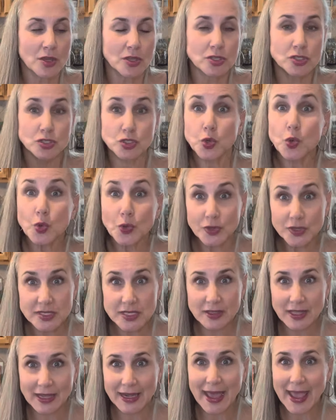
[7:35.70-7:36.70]
tools
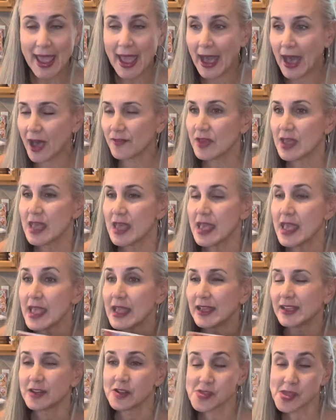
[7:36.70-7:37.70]
that I have.
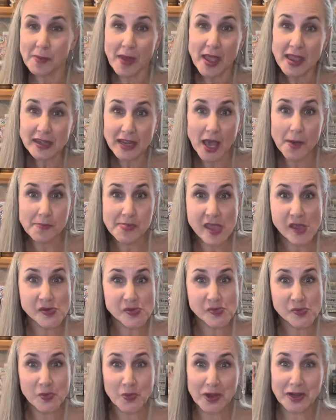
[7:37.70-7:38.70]
And they might not be
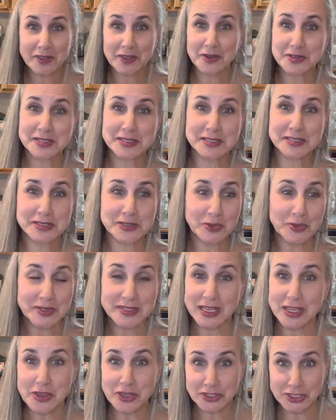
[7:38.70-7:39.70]
one of those tools
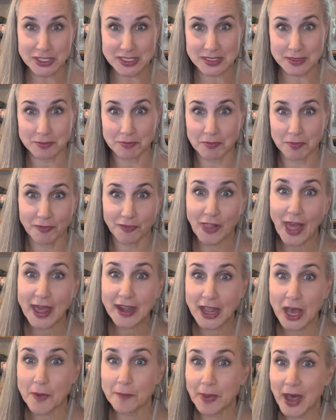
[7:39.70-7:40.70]
that you can just flat
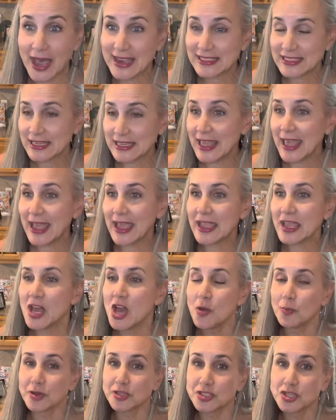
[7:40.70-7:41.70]
out buy today,
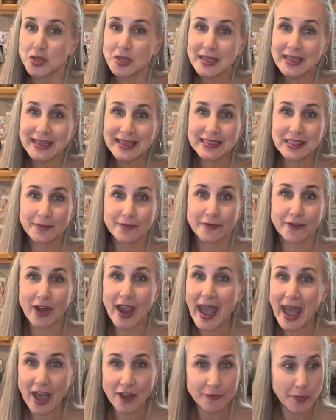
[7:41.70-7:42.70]
but you can get them for
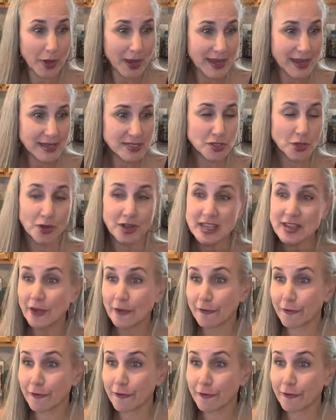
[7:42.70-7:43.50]
half price or even